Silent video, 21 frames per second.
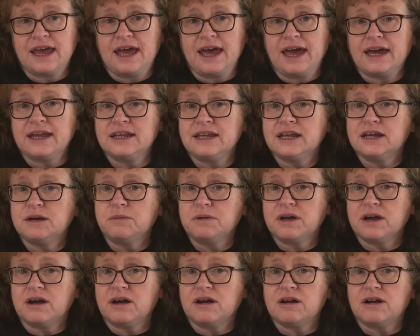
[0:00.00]
And here we
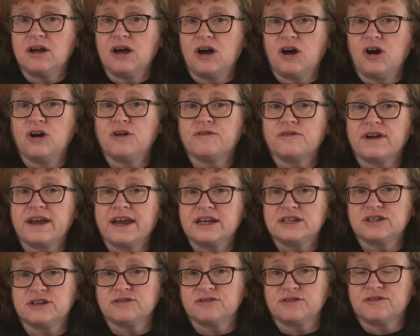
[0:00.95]
are over
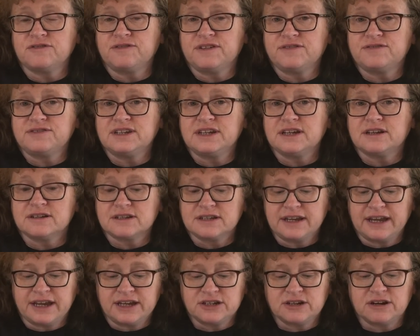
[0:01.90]
850 years
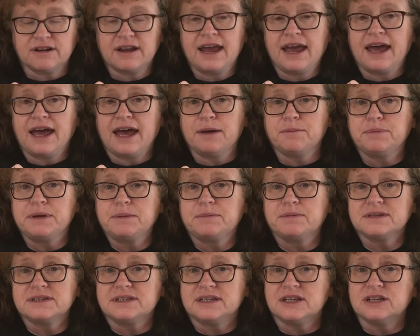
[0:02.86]
later, and people
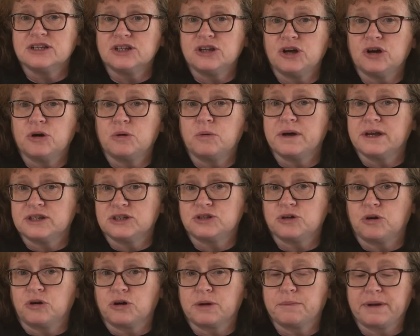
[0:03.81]
still know and
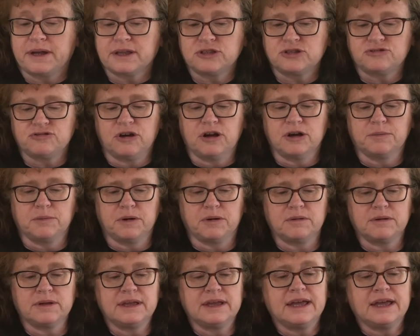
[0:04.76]
talk about Strongbow.